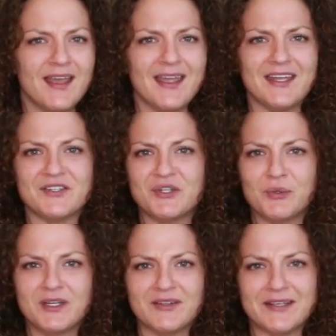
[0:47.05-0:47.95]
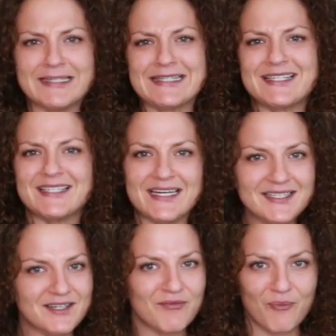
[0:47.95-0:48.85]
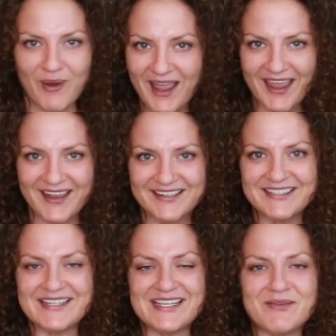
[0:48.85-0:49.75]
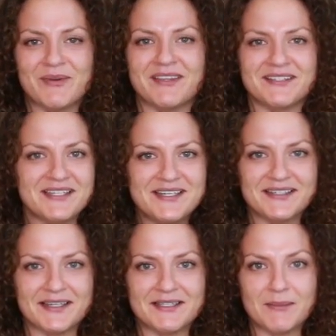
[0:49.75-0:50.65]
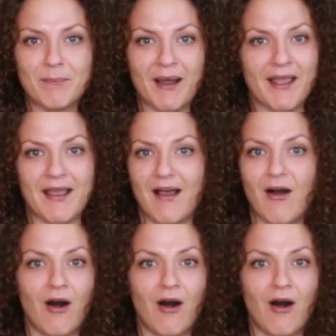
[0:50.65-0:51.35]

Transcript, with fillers: intuitive, instinctive way to eat with the seasons by